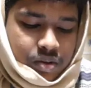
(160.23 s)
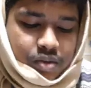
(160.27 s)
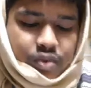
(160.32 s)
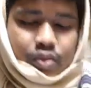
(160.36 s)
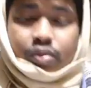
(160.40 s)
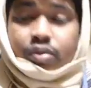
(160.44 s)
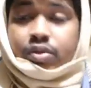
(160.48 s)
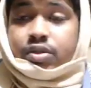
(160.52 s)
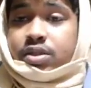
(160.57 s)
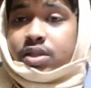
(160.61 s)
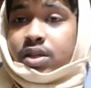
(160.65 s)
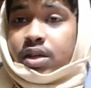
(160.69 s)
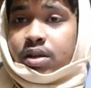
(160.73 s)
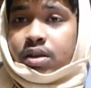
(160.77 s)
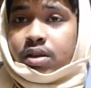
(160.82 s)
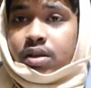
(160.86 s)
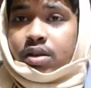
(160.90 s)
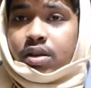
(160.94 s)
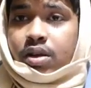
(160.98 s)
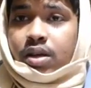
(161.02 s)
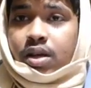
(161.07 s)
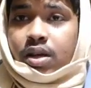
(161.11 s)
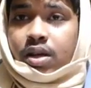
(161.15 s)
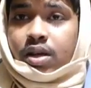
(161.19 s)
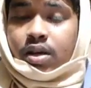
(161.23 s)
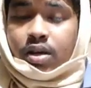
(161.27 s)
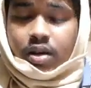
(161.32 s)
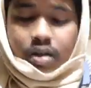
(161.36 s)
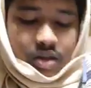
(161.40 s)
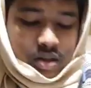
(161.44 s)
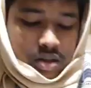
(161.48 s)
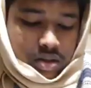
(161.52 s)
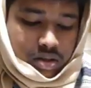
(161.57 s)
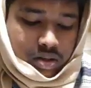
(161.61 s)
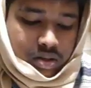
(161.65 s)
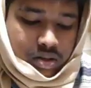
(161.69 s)
Kusan,
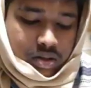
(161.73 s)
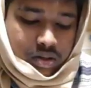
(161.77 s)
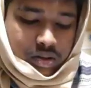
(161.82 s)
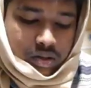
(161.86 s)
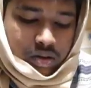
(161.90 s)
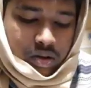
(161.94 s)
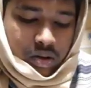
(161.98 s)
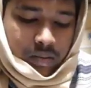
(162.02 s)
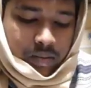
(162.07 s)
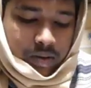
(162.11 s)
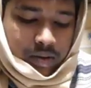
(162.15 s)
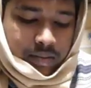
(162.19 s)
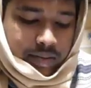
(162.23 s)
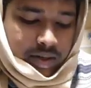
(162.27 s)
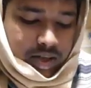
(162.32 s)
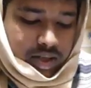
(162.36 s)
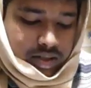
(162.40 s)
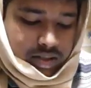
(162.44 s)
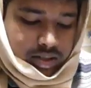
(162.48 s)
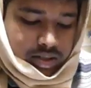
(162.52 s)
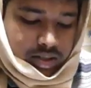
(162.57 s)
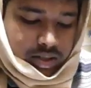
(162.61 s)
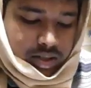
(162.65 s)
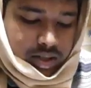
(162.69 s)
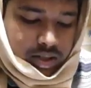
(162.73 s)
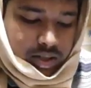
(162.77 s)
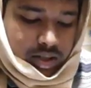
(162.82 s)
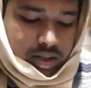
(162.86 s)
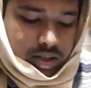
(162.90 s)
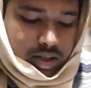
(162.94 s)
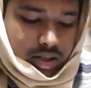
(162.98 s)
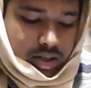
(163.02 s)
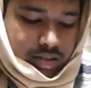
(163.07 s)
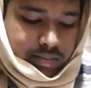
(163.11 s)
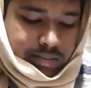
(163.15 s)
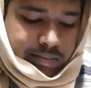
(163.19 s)
copper plus
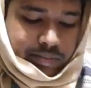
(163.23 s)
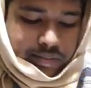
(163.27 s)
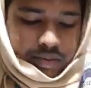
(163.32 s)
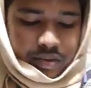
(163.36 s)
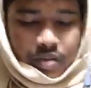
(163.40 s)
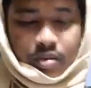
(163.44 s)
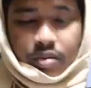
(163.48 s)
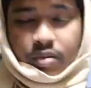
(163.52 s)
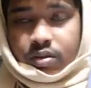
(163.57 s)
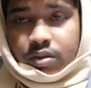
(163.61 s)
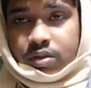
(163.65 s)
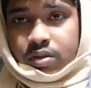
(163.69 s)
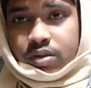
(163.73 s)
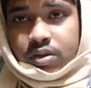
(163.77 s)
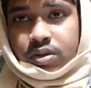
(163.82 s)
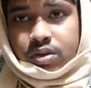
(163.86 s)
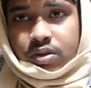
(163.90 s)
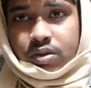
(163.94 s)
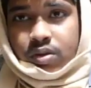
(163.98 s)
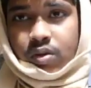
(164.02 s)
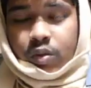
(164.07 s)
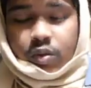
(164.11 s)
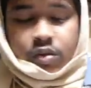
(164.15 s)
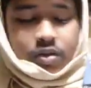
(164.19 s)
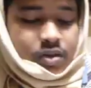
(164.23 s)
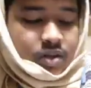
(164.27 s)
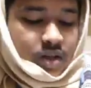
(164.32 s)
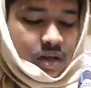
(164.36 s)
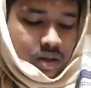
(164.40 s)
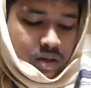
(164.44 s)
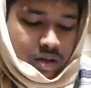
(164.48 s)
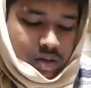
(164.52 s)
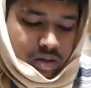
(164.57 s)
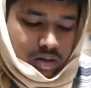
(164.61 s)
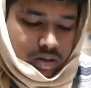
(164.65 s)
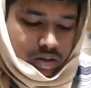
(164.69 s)
zinc, bronze,
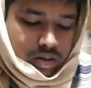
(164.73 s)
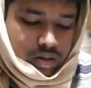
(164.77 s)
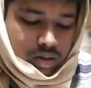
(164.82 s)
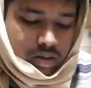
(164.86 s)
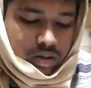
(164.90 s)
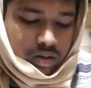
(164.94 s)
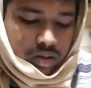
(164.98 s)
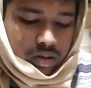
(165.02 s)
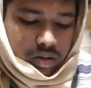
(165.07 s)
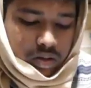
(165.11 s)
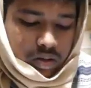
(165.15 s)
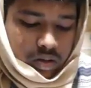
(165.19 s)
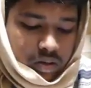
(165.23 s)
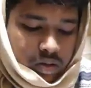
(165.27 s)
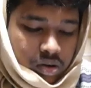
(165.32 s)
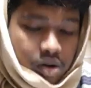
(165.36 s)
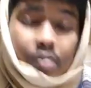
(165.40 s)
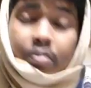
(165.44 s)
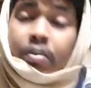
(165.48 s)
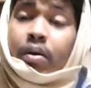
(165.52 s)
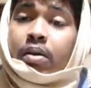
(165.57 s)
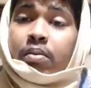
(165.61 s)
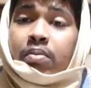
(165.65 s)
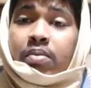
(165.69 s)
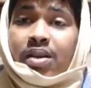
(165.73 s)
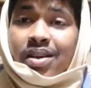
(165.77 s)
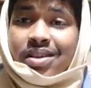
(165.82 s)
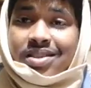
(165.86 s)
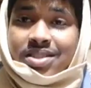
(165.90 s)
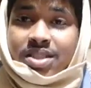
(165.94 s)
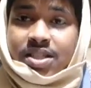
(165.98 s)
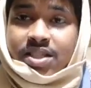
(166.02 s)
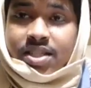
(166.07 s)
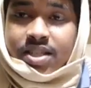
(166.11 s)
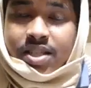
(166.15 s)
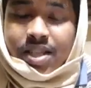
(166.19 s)
Kusan, copper
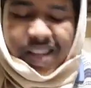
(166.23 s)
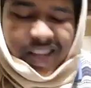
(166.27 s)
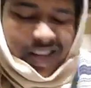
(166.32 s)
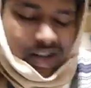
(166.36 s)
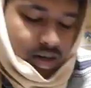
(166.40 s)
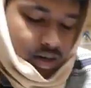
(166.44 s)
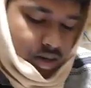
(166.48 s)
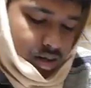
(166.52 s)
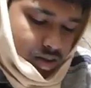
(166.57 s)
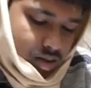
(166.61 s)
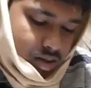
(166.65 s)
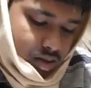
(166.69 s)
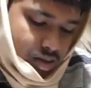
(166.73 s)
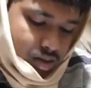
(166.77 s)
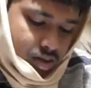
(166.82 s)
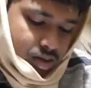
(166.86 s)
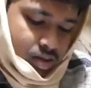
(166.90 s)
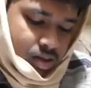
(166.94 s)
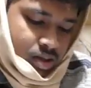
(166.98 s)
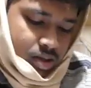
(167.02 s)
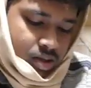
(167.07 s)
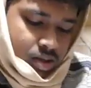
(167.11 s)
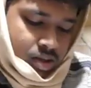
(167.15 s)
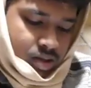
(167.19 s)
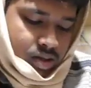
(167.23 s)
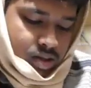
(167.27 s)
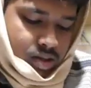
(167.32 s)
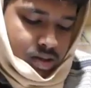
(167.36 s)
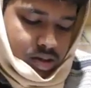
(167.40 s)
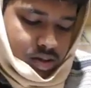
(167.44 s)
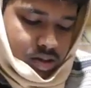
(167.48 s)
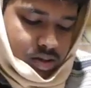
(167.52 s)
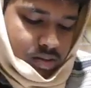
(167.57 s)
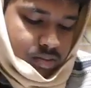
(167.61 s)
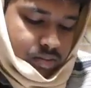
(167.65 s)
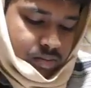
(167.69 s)
plus tin.
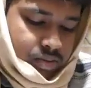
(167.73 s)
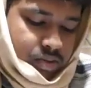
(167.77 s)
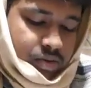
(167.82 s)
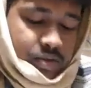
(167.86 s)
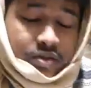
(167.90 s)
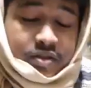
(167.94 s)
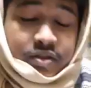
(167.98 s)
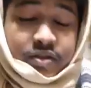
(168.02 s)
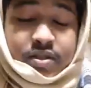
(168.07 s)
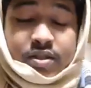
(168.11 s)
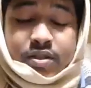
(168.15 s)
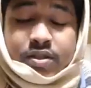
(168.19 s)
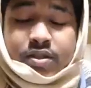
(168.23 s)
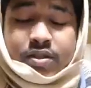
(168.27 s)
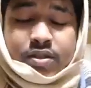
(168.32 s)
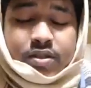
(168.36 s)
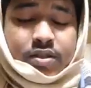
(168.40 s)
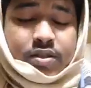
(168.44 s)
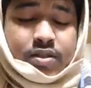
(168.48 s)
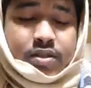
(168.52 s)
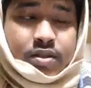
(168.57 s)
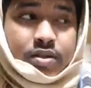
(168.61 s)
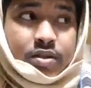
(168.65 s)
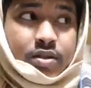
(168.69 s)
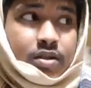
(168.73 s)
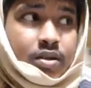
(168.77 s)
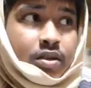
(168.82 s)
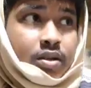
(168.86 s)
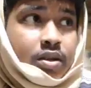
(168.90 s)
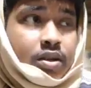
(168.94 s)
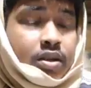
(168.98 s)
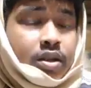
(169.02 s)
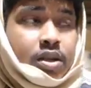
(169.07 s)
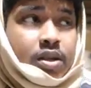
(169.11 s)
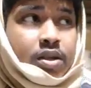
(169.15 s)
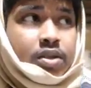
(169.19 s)
Bronze
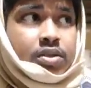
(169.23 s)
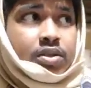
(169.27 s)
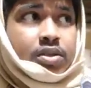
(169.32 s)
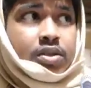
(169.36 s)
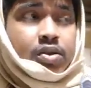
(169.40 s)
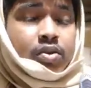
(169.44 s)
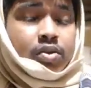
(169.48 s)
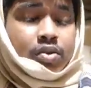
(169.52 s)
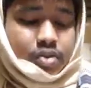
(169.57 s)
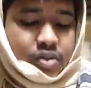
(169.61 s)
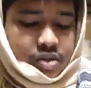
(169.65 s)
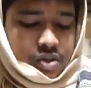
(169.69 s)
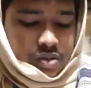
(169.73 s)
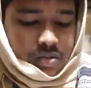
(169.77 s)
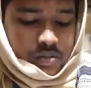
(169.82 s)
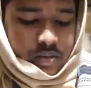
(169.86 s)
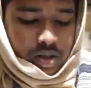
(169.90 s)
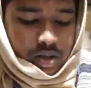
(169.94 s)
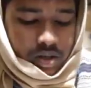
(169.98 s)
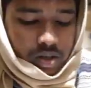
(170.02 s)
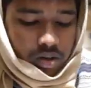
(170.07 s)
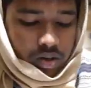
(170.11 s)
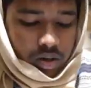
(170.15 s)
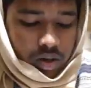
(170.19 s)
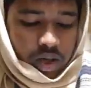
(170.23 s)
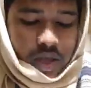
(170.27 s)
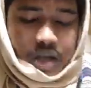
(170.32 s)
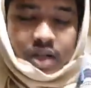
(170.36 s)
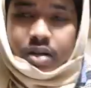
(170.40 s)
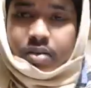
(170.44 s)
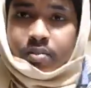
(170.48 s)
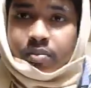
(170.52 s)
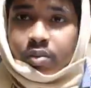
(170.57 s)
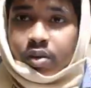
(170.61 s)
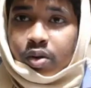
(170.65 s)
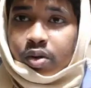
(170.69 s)
is used to make
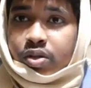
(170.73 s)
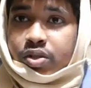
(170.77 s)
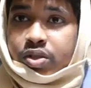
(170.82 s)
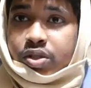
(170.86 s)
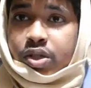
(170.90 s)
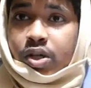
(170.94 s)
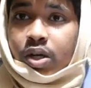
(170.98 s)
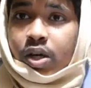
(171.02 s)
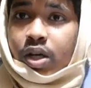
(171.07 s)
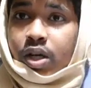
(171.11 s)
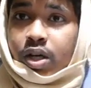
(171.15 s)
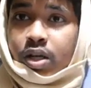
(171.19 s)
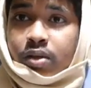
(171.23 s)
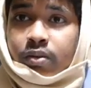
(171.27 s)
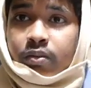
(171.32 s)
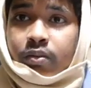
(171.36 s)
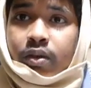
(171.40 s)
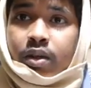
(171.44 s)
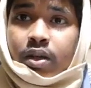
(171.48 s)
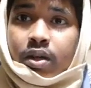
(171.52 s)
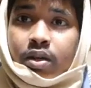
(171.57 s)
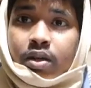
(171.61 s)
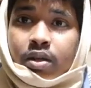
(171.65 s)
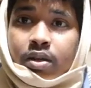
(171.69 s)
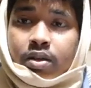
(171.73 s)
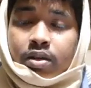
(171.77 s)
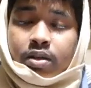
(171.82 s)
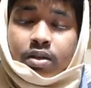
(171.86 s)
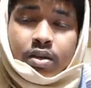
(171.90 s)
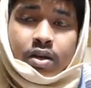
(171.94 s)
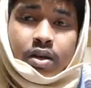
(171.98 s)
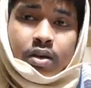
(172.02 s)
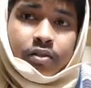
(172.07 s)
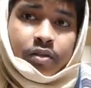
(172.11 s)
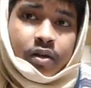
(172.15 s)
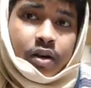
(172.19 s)
bronze coin. We
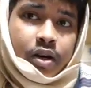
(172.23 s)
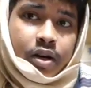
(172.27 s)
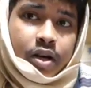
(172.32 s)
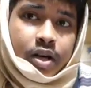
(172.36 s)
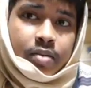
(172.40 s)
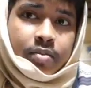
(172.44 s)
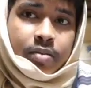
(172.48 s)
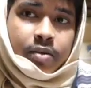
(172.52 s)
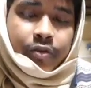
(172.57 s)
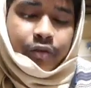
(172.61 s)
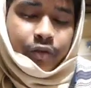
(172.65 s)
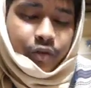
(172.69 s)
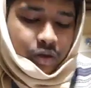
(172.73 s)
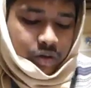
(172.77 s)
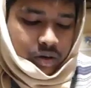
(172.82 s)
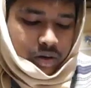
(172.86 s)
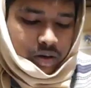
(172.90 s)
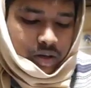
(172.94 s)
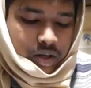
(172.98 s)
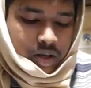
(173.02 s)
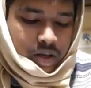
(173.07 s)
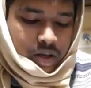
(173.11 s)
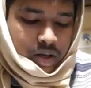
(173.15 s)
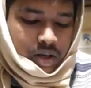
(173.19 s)
have heard it before.